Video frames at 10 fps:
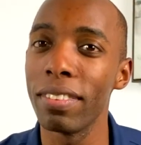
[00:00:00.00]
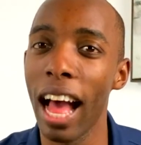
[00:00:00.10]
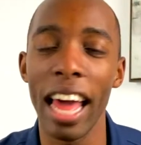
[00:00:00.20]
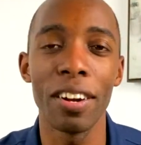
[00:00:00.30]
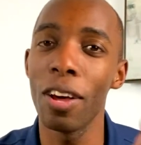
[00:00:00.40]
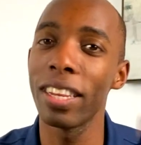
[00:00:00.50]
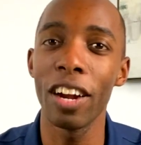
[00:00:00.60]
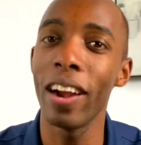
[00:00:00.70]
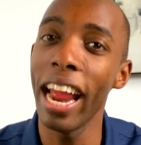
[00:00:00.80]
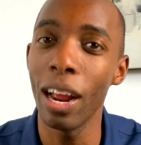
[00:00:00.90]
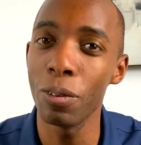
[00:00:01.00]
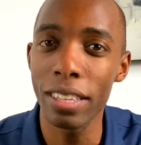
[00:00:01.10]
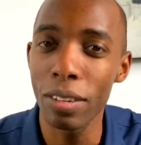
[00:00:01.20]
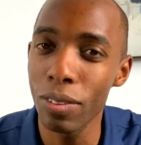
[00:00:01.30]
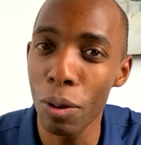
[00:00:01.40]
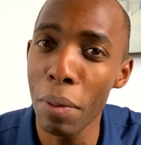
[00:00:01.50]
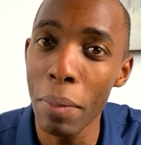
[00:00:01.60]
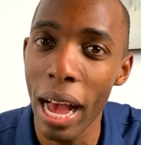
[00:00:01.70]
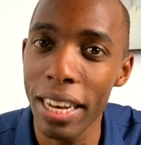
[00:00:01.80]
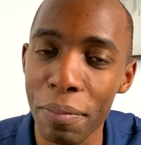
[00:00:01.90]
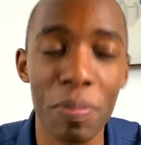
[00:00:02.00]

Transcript: I don't know, the letter A was on my mind.